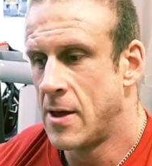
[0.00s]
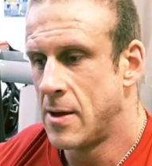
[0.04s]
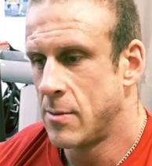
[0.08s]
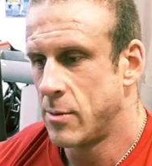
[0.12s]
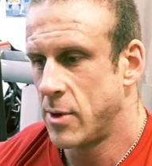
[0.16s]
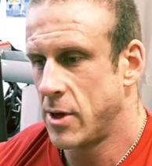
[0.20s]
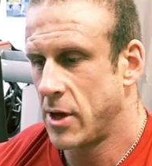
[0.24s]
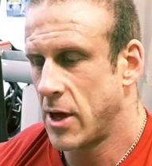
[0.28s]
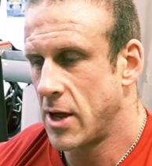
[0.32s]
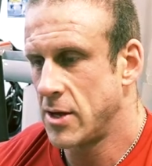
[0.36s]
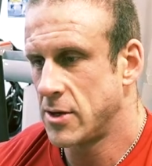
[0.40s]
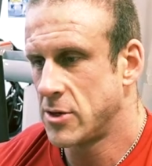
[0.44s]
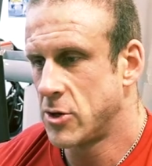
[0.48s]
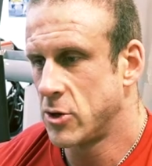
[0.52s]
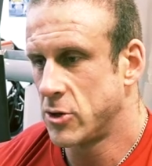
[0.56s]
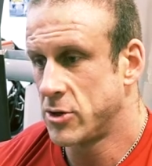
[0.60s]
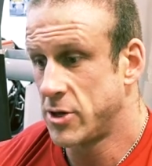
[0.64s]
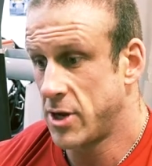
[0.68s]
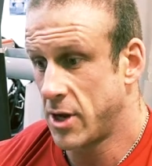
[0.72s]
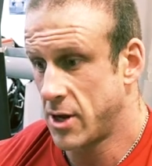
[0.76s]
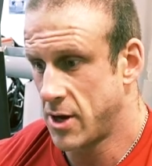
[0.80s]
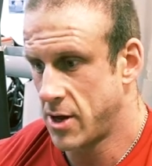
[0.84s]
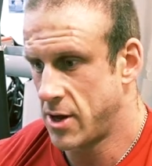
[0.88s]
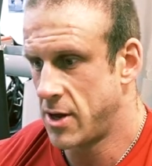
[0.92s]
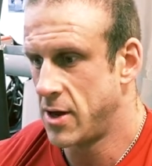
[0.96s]
But it's great
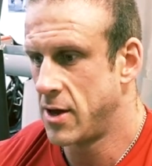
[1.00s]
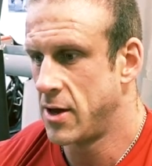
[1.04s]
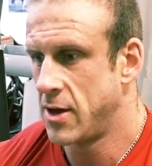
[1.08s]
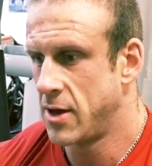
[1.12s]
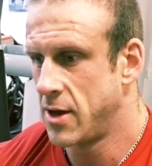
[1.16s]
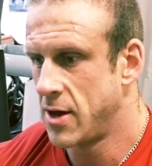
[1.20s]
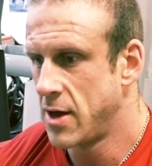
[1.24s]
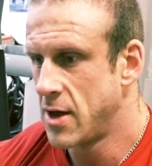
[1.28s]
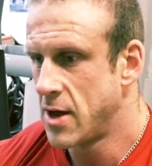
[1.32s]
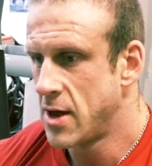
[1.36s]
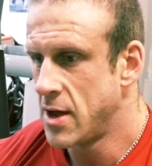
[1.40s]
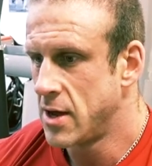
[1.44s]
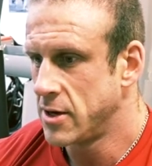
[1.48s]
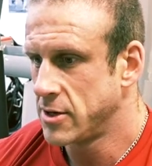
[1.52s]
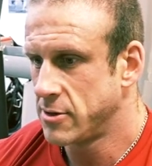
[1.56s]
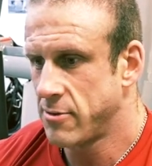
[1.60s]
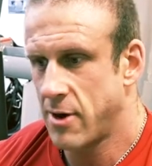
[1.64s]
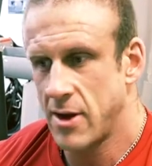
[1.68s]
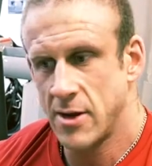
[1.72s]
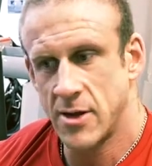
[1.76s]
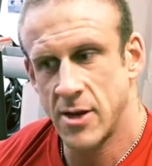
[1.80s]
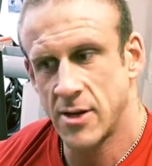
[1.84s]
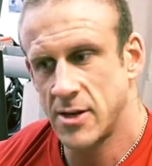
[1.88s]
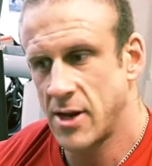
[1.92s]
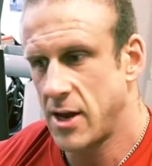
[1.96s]
to
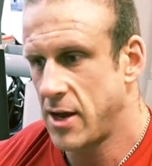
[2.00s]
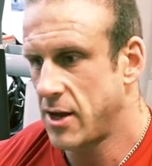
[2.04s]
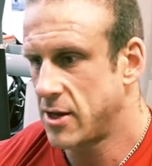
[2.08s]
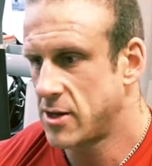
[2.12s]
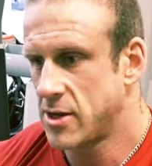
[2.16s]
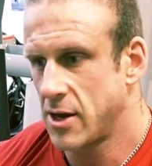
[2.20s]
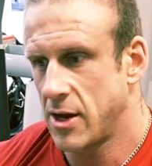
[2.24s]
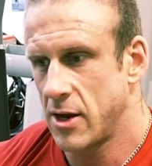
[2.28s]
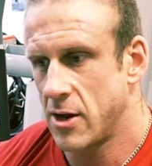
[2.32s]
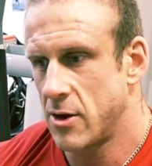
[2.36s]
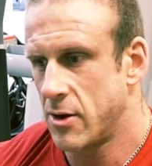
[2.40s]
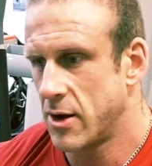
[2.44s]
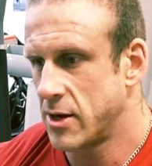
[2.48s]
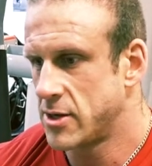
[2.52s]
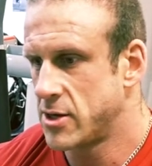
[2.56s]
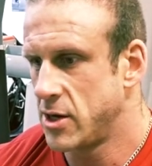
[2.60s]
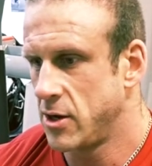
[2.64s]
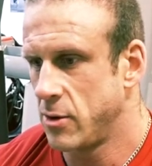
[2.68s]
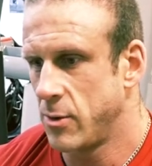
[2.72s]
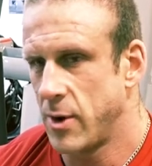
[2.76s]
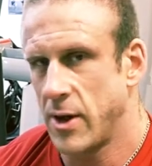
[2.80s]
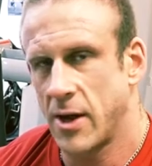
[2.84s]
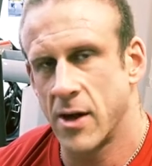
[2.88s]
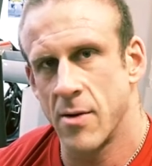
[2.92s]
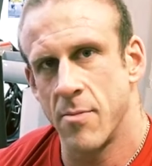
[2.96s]
see, a
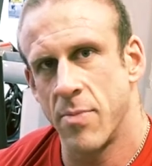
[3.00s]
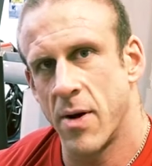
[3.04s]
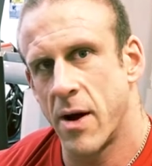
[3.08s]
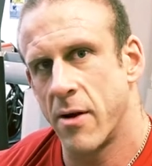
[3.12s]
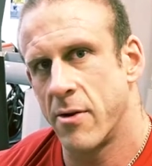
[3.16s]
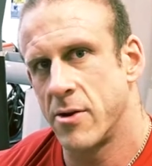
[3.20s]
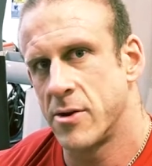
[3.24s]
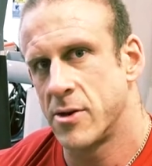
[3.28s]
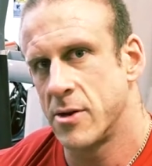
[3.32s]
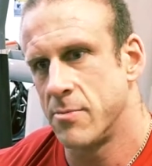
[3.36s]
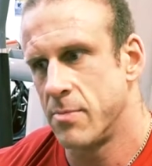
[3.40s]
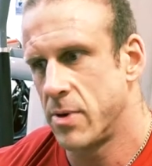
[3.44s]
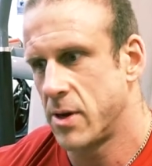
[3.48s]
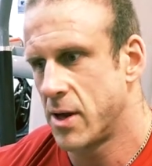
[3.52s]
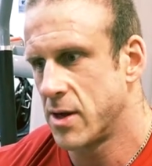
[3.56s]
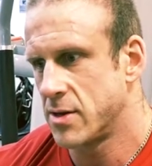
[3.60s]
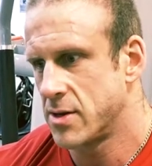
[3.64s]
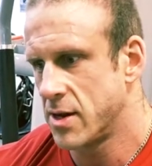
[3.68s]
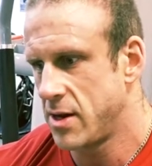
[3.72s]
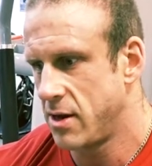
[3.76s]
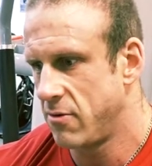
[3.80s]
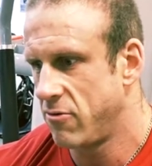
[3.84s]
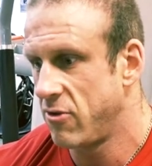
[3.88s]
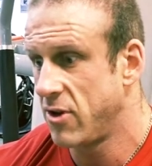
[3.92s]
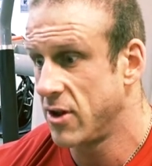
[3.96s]
2-week comparison, because
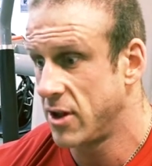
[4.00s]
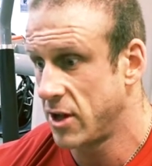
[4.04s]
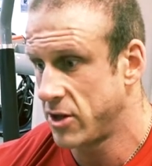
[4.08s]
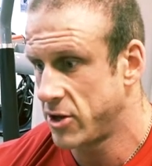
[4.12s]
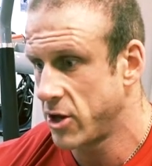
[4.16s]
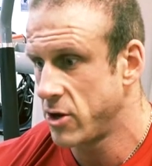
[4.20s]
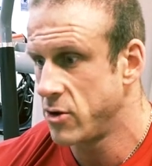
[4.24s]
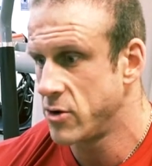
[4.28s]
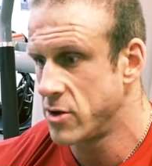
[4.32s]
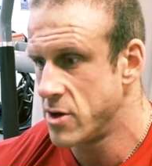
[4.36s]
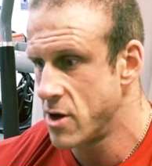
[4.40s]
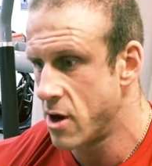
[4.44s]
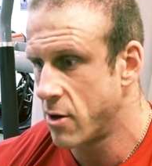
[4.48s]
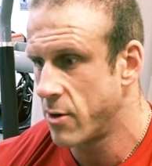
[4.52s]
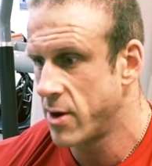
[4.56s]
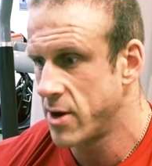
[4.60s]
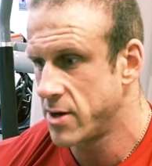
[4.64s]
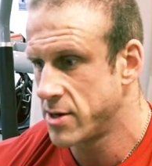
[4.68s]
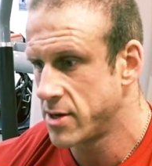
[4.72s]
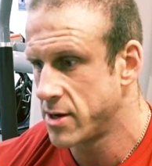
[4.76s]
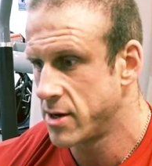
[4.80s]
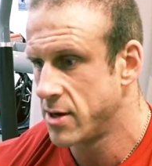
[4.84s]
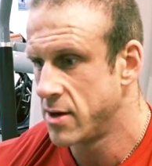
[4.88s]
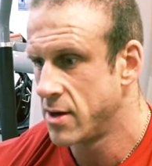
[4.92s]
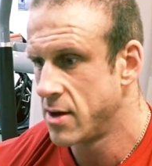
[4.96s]
then you really do
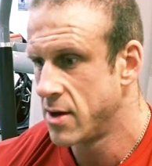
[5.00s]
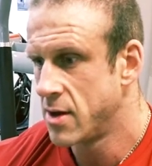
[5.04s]
notice,